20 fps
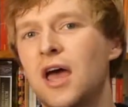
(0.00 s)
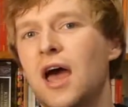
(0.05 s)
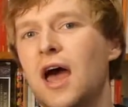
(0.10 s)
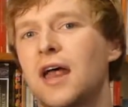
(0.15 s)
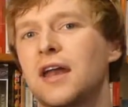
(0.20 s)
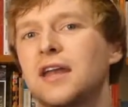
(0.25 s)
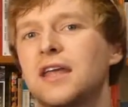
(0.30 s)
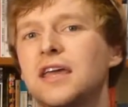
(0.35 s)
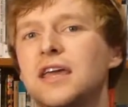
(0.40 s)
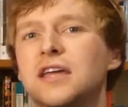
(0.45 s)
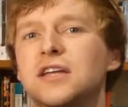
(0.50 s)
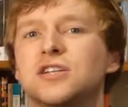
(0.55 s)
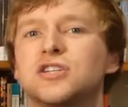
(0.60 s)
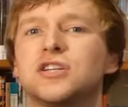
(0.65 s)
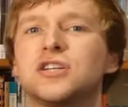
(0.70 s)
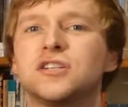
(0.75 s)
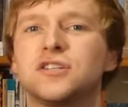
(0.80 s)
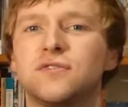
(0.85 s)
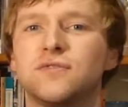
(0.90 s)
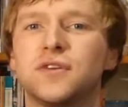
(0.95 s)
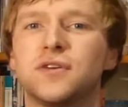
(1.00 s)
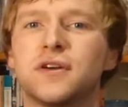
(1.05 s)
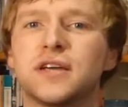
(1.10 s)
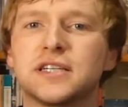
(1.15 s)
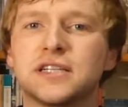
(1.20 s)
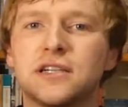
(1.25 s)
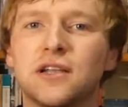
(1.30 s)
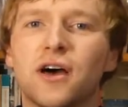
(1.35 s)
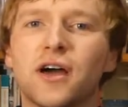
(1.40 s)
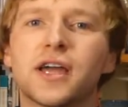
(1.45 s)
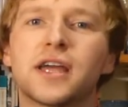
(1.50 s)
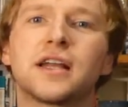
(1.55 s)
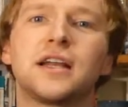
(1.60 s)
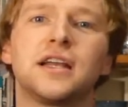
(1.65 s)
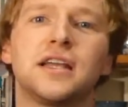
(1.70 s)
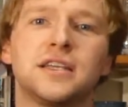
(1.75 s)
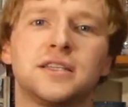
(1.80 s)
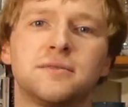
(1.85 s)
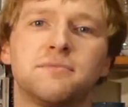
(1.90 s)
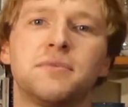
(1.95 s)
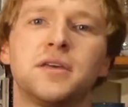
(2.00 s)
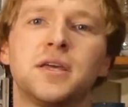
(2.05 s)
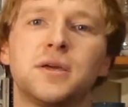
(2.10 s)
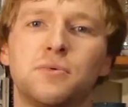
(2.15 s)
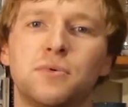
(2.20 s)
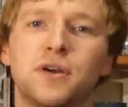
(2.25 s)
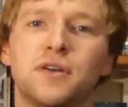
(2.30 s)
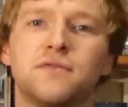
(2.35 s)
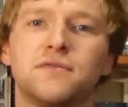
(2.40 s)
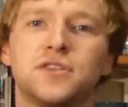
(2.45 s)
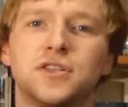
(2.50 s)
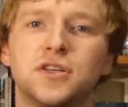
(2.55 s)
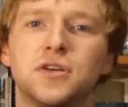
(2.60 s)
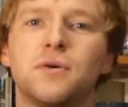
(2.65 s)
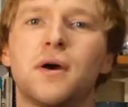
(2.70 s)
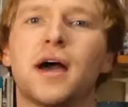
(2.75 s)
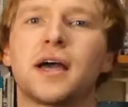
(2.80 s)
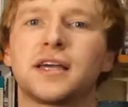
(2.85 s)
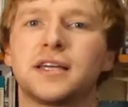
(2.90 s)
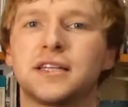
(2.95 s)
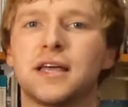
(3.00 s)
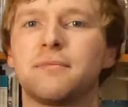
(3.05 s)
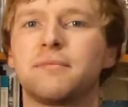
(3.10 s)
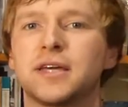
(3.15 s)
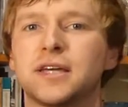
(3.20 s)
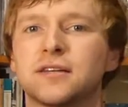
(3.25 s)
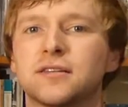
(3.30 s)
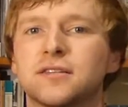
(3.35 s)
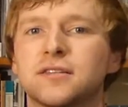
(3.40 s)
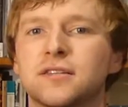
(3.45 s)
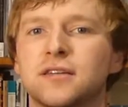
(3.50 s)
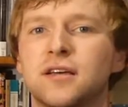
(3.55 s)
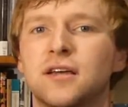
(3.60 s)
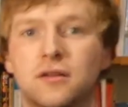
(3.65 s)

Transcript: and each interview is likely to be with 2 academics.